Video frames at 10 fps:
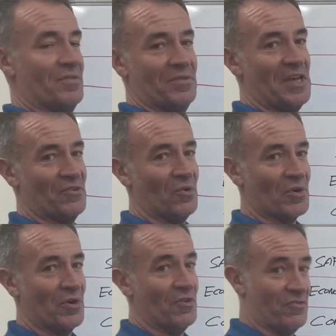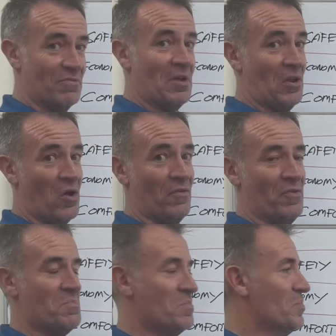these old girls, a lot of
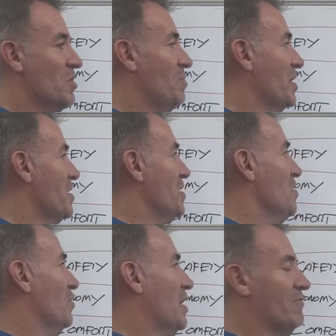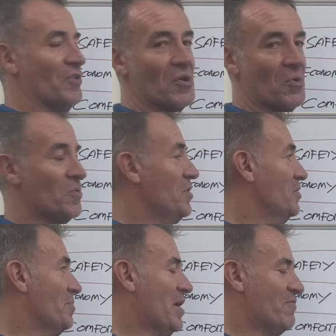them probably would have to go to
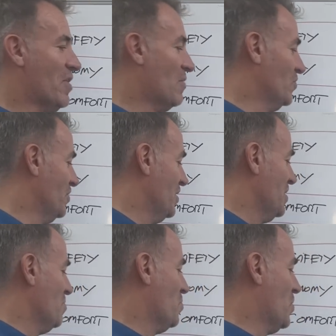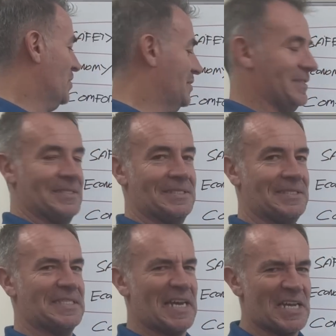pay for that one, but
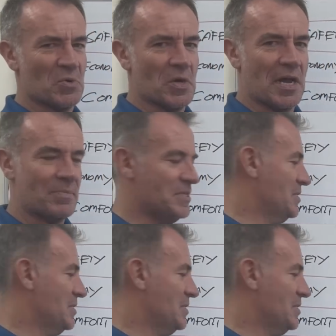that ain't gonna happen.